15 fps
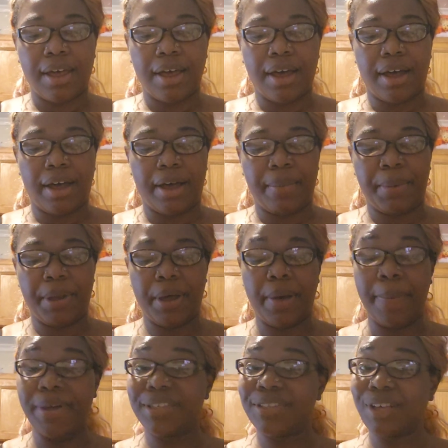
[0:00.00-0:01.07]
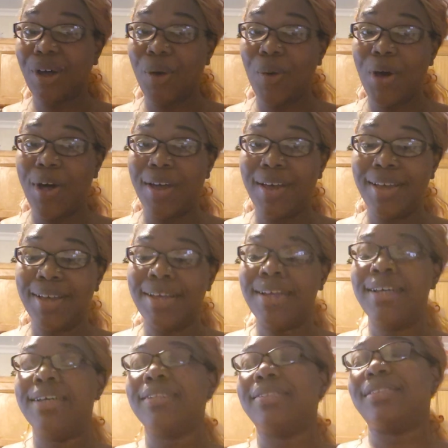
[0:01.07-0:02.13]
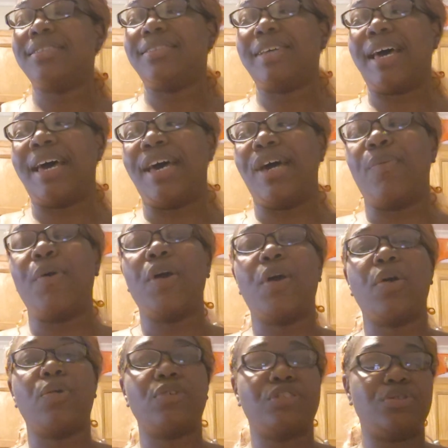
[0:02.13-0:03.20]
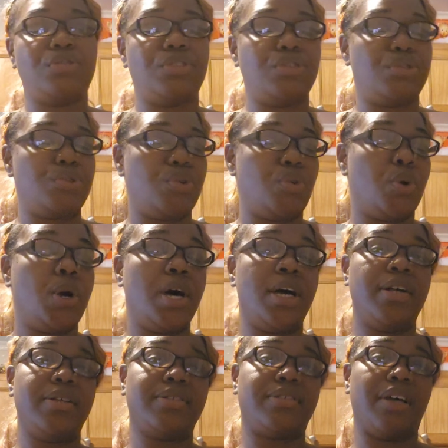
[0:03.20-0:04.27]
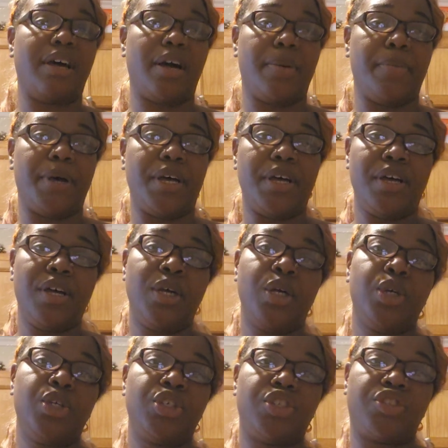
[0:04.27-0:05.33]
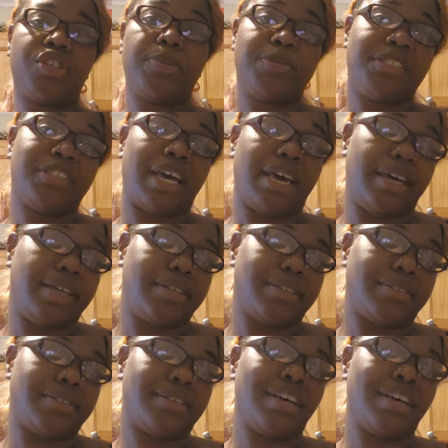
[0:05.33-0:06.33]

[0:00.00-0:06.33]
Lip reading: But so today we are going to do some strip steaks.